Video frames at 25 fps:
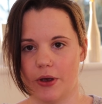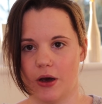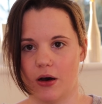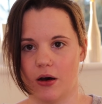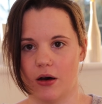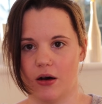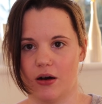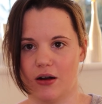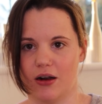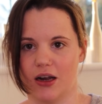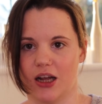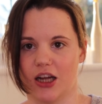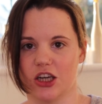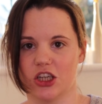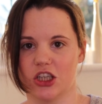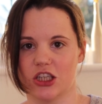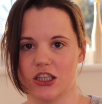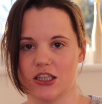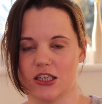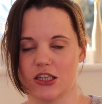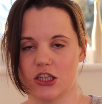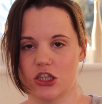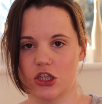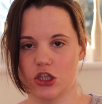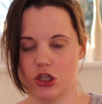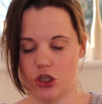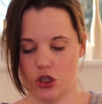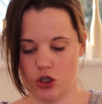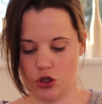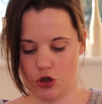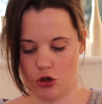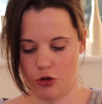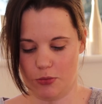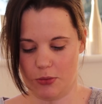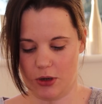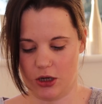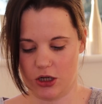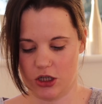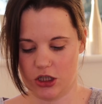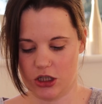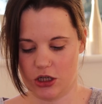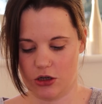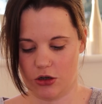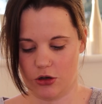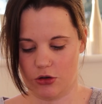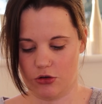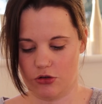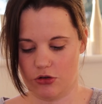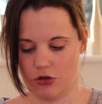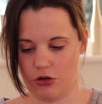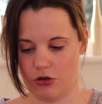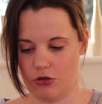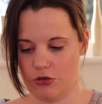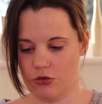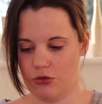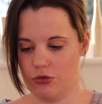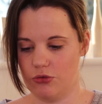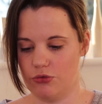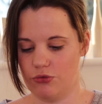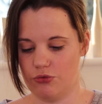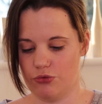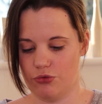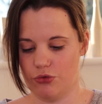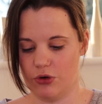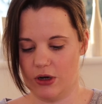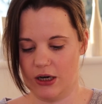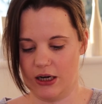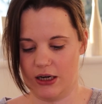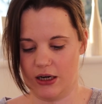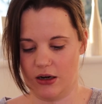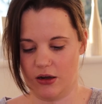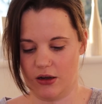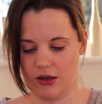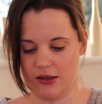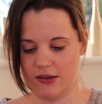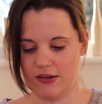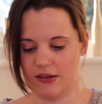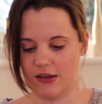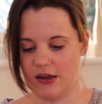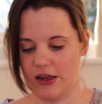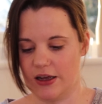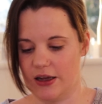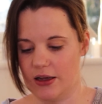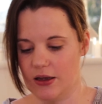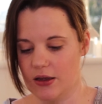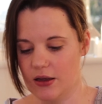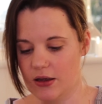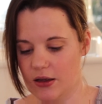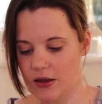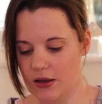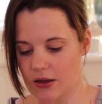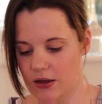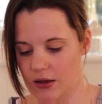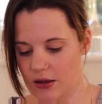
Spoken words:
your eyelashes too much. It goes on really nicely,